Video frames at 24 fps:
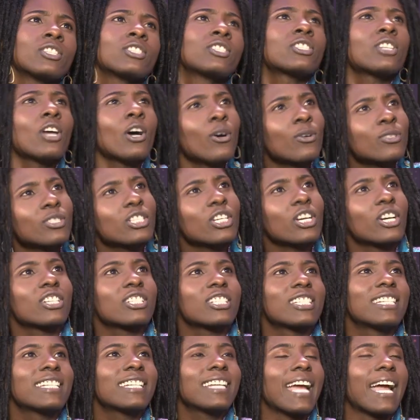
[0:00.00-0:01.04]
Town
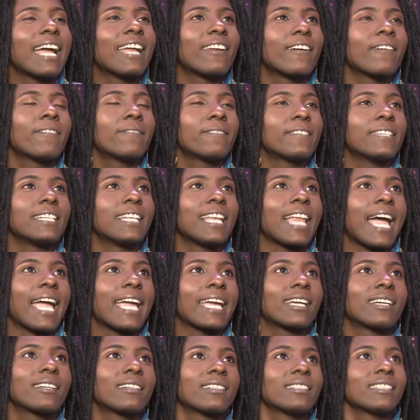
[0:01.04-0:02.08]
church did kind of feel
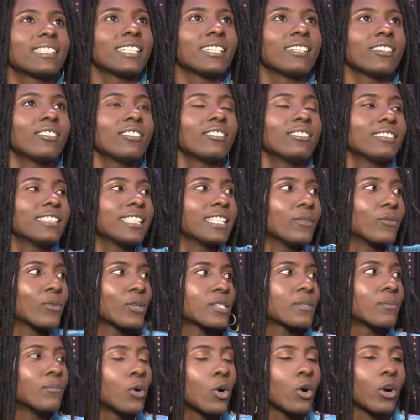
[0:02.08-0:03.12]
like, you know, it
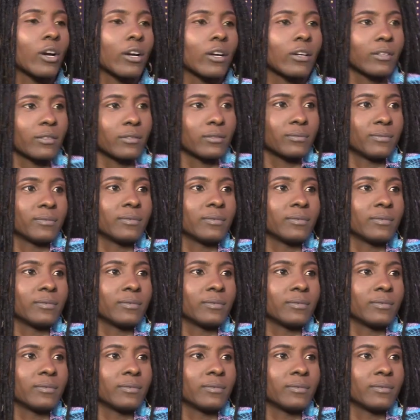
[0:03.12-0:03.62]
was more